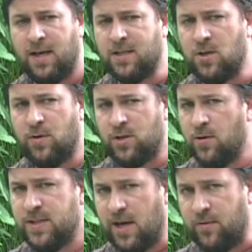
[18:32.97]
And so it
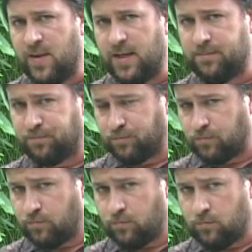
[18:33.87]
turns out that
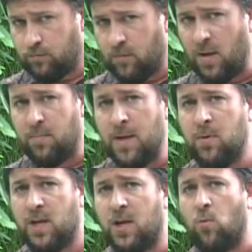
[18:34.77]

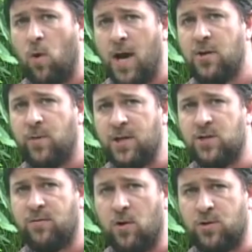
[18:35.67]
people in a wide range
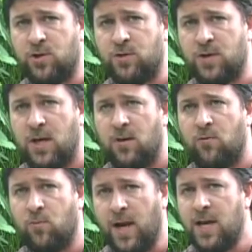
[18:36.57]
of cultures
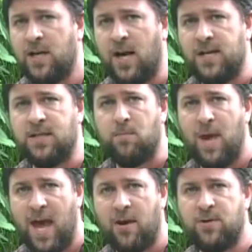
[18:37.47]
recognize the
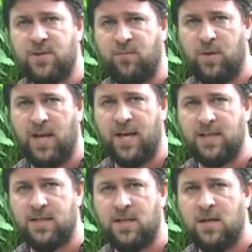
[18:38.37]
patterns of
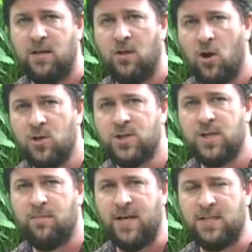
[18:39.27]
plants
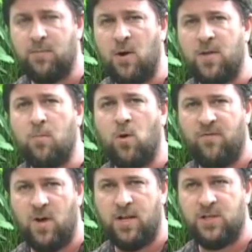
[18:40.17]
largely based upon the
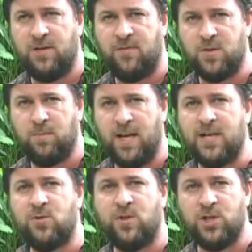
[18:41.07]
morphology of those
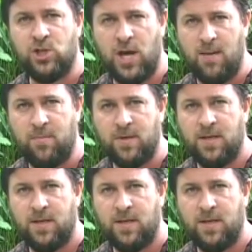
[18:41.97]
plants or the shape.